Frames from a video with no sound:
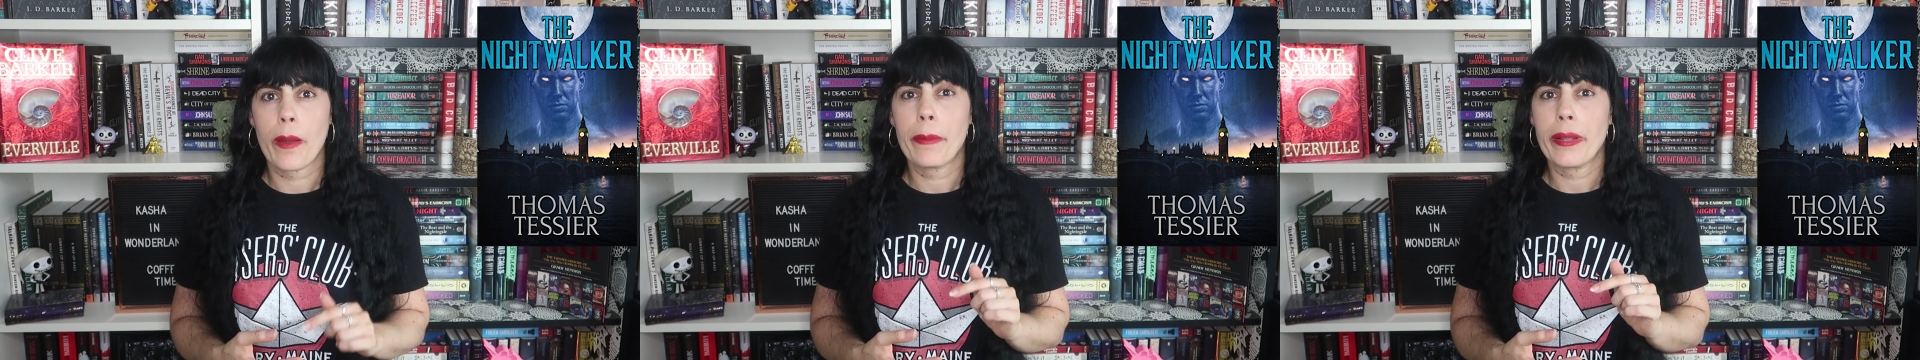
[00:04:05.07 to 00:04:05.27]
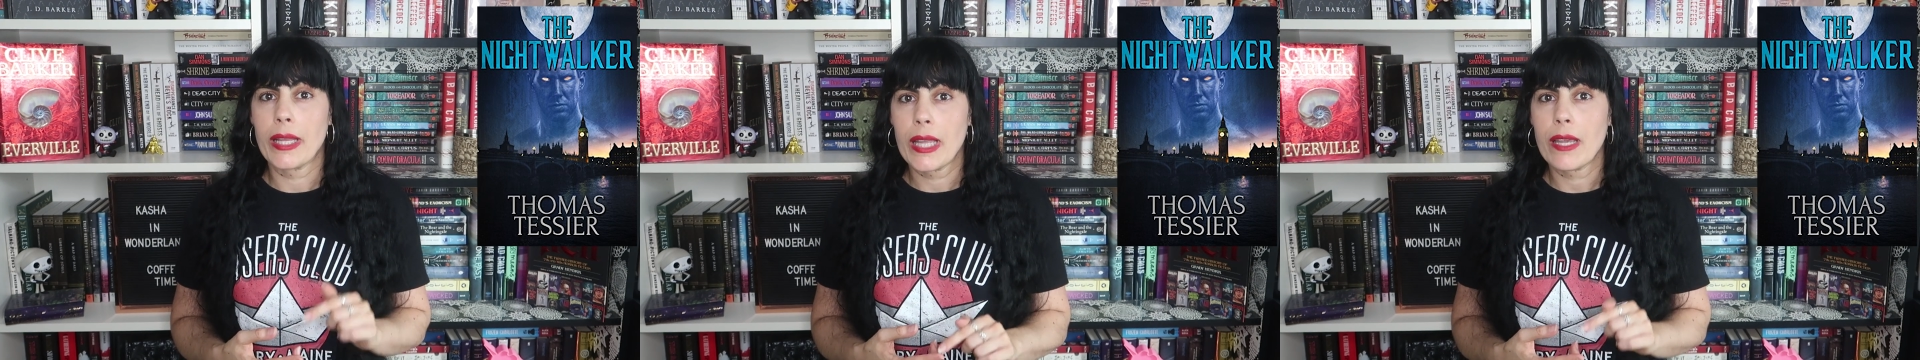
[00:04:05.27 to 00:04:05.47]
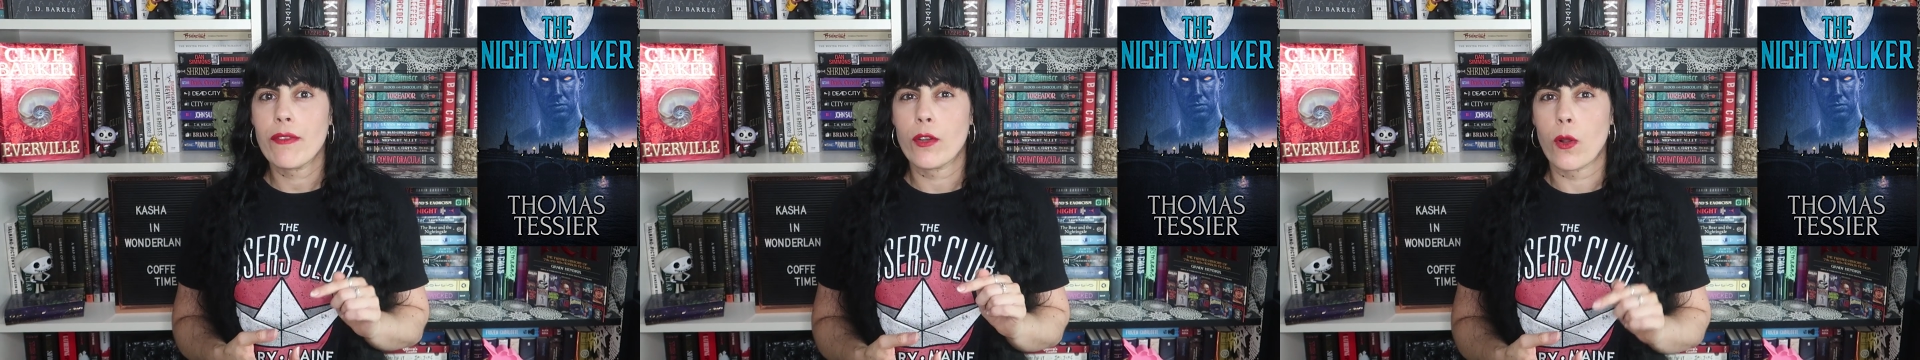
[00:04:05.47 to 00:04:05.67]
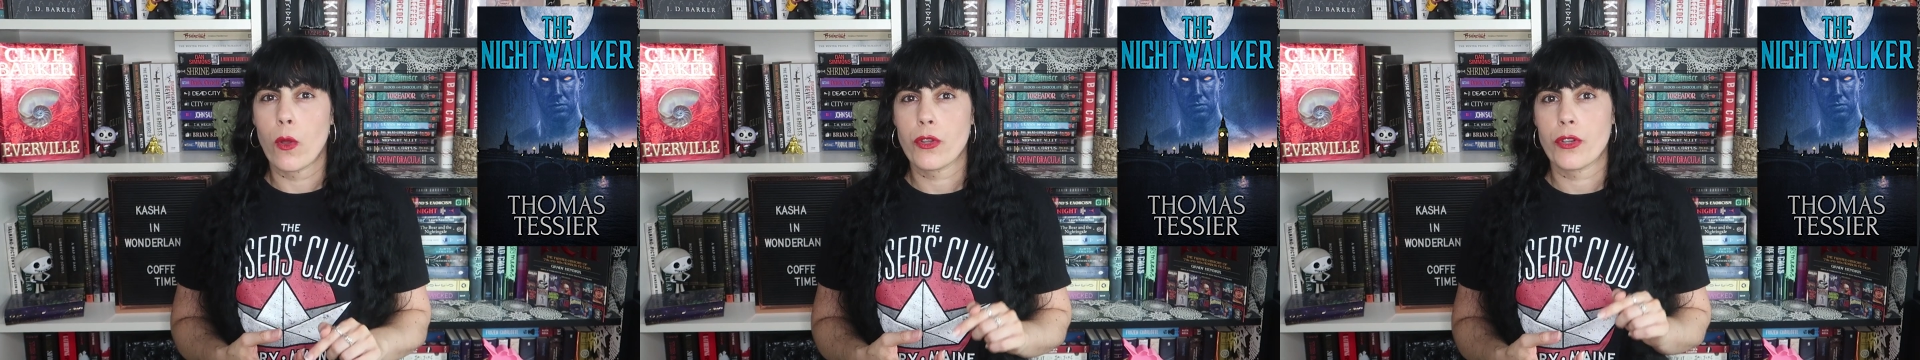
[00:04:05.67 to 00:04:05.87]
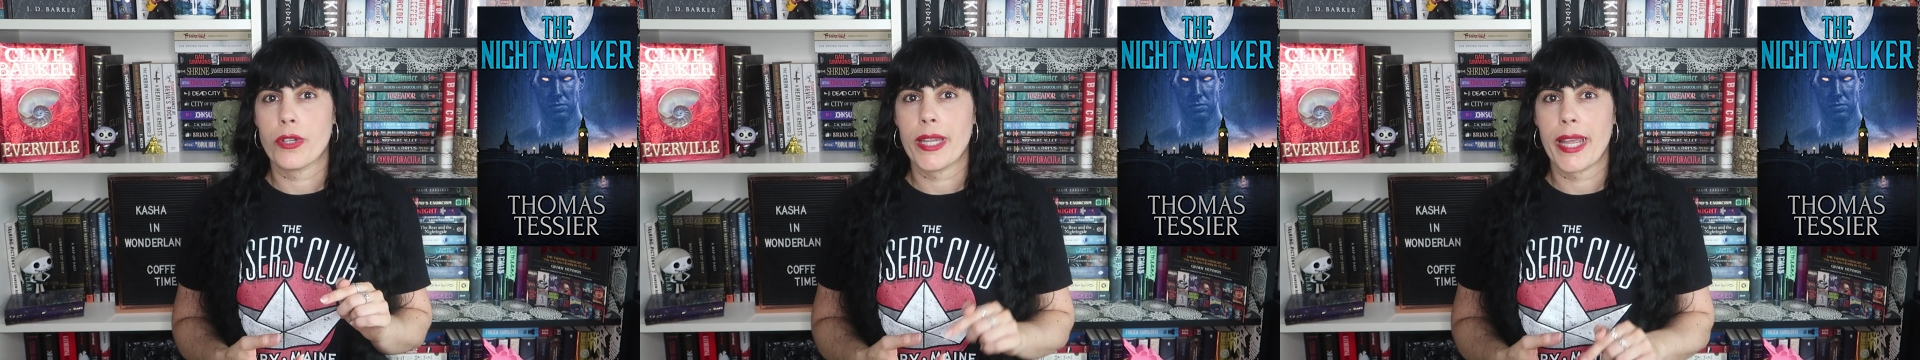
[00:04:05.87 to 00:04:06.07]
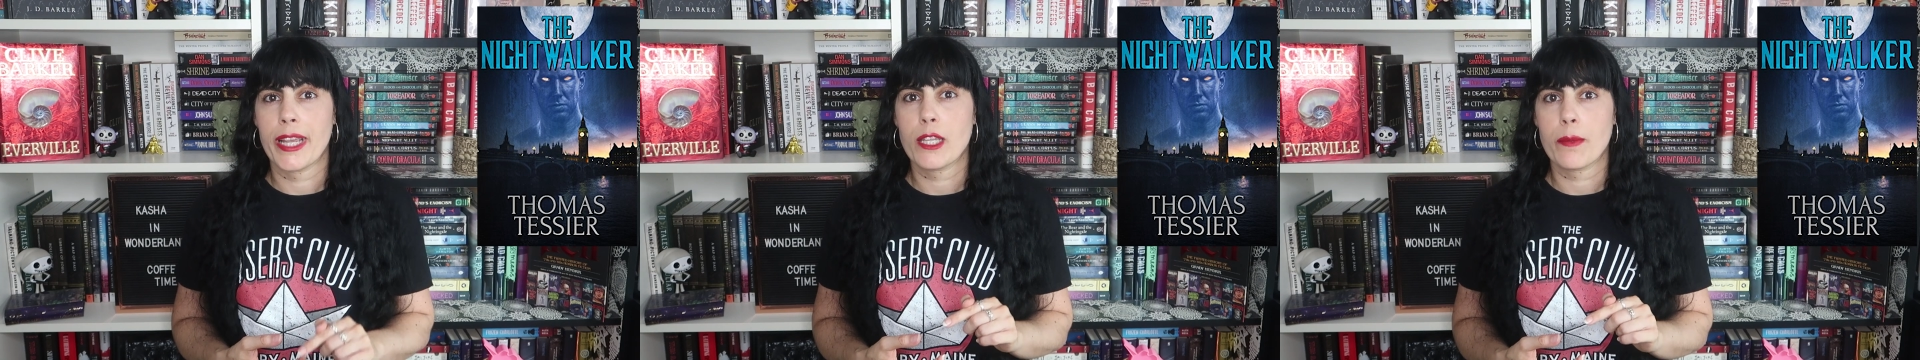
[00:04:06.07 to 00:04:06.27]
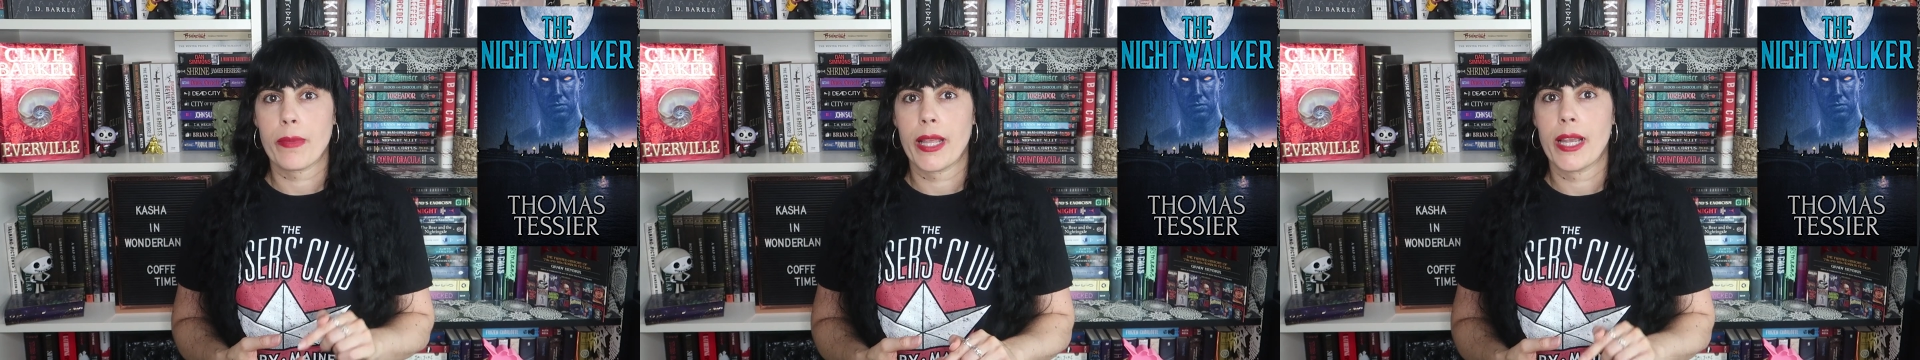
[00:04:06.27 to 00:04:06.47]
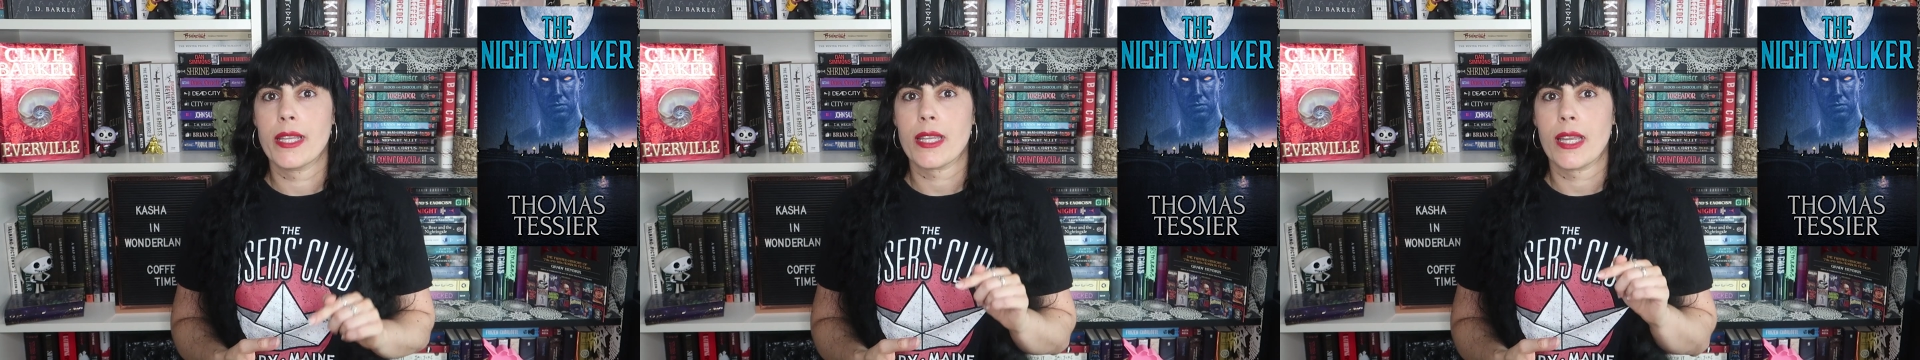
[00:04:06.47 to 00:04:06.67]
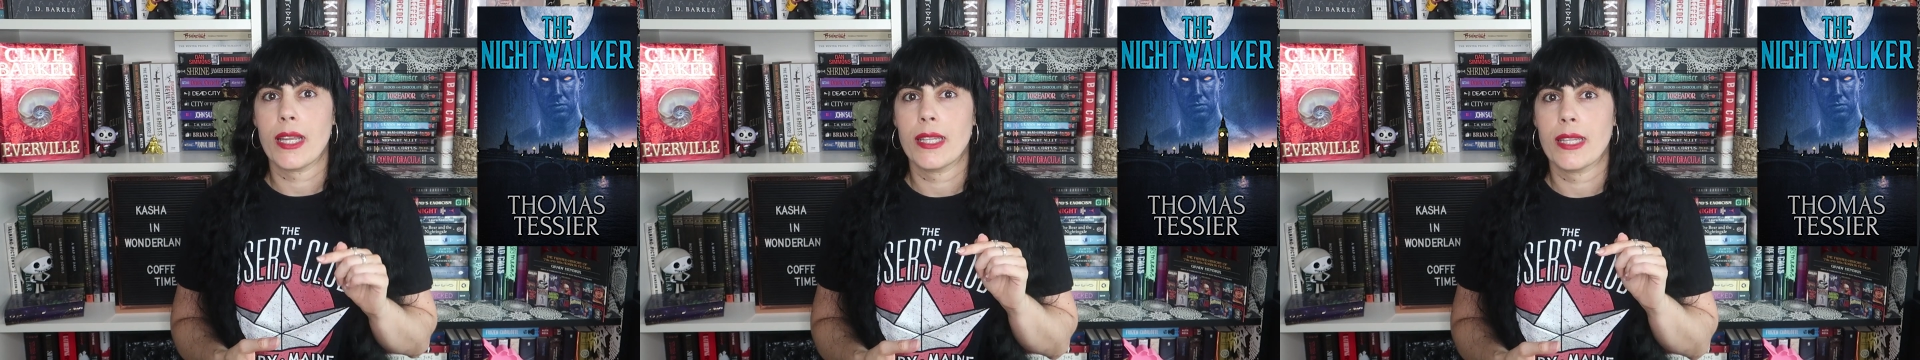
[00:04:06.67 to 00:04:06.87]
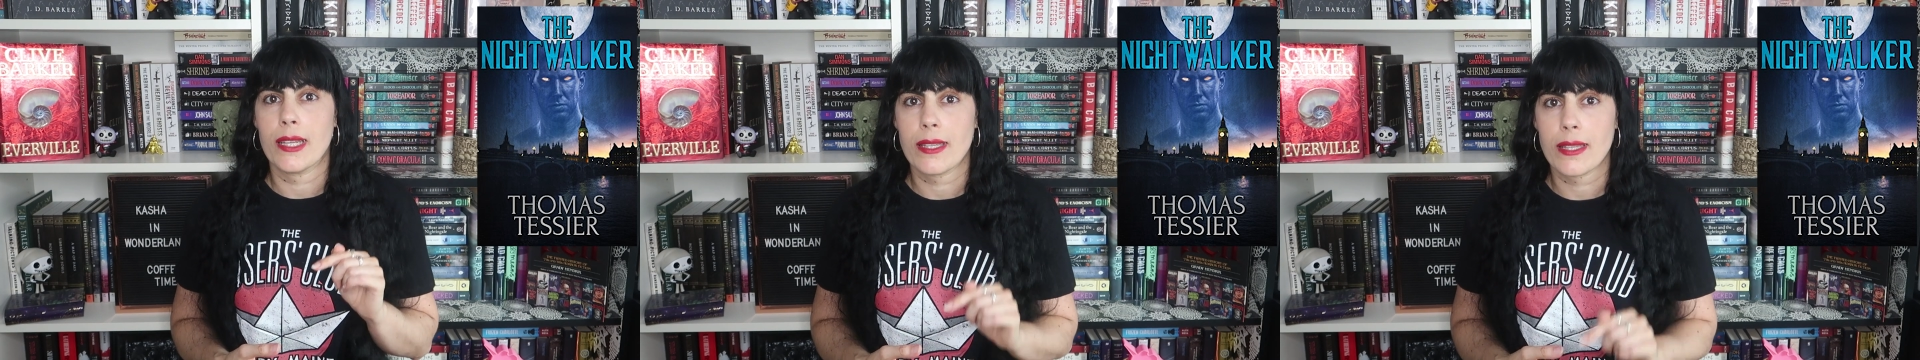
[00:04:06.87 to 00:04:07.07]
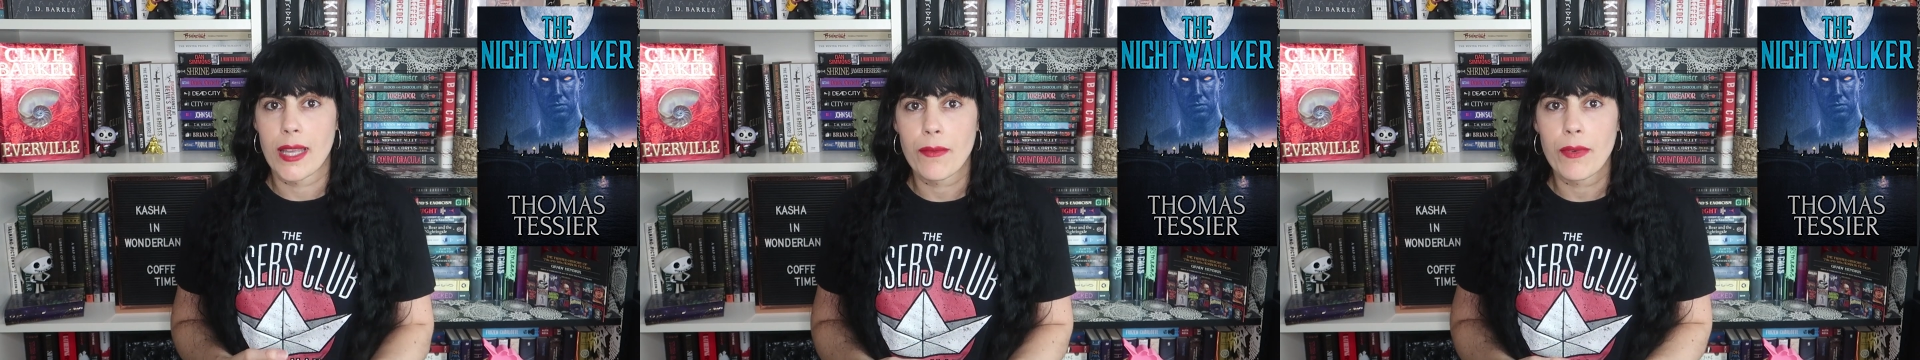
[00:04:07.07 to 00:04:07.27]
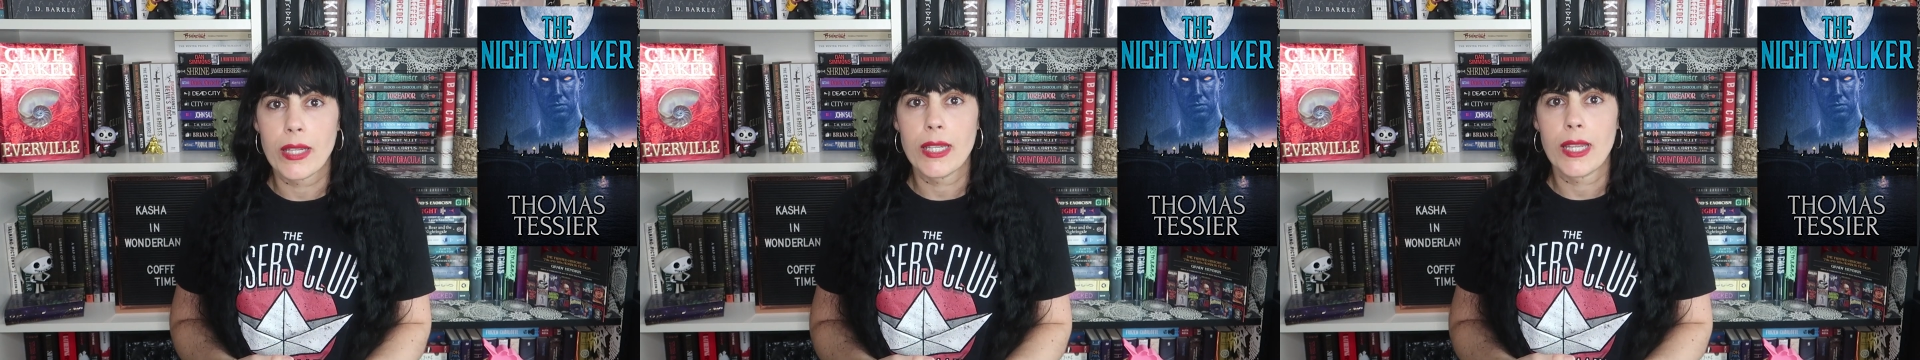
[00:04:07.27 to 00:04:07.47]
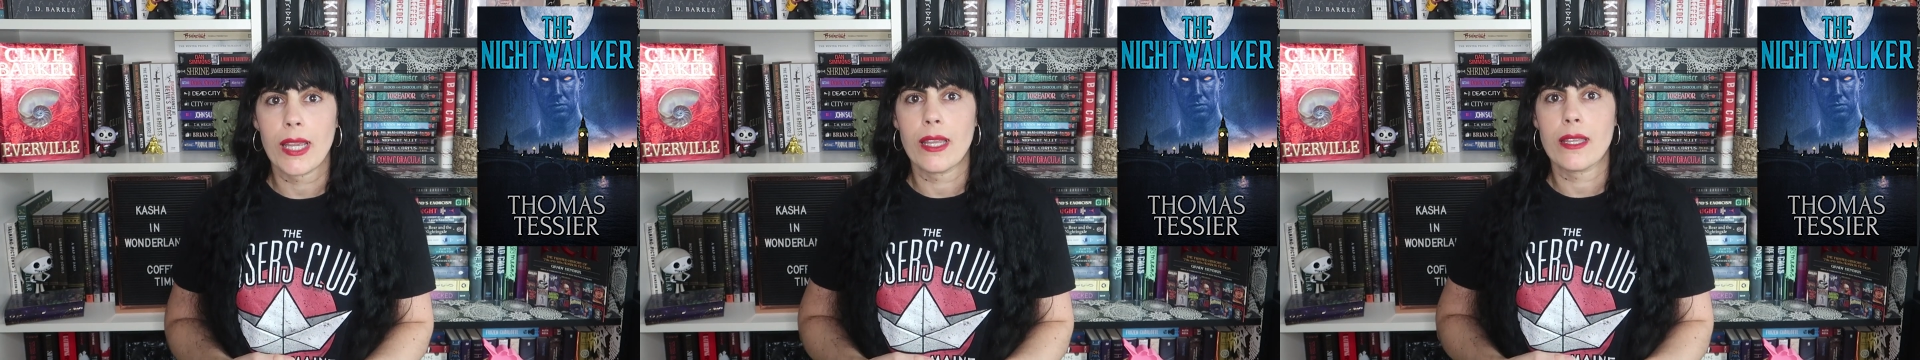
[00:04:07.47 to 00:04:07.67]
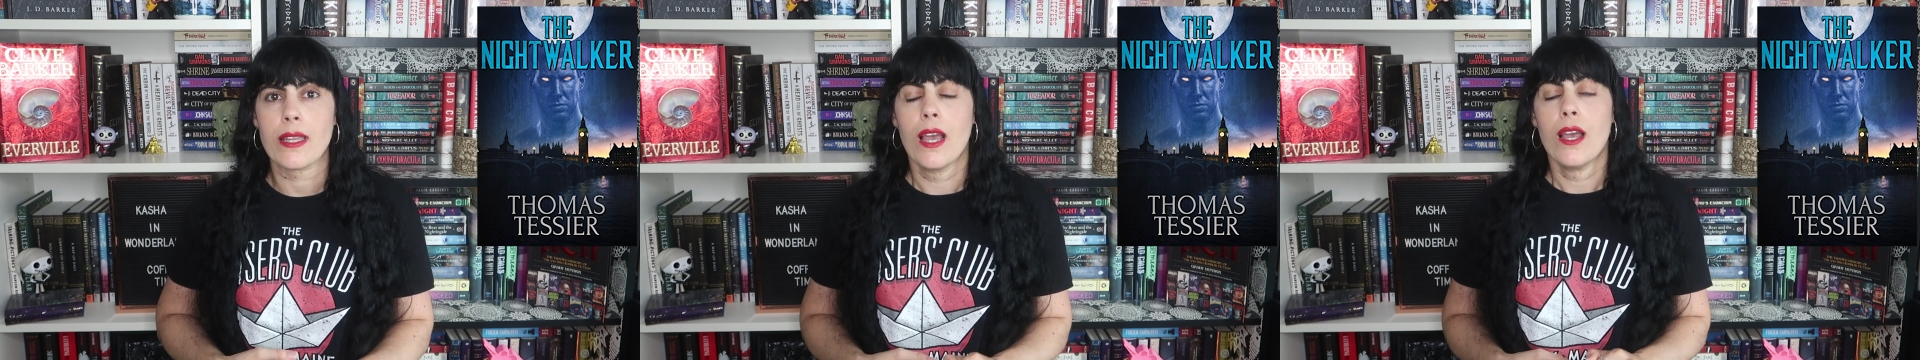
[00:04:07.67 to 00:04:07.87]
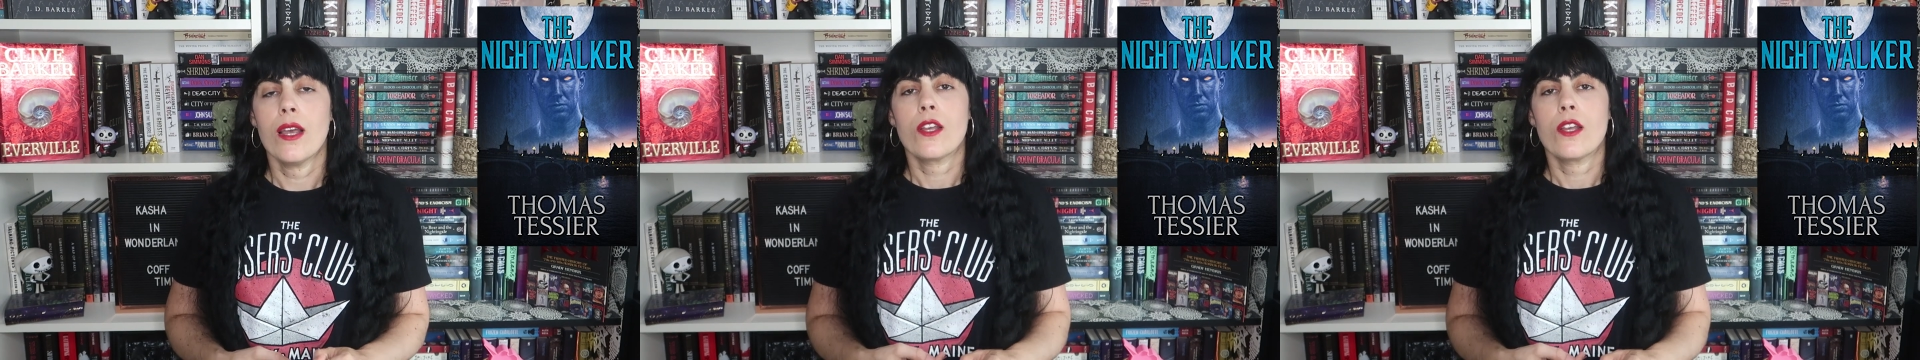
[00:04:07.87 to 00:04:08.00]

i believe it also takes place in the 70s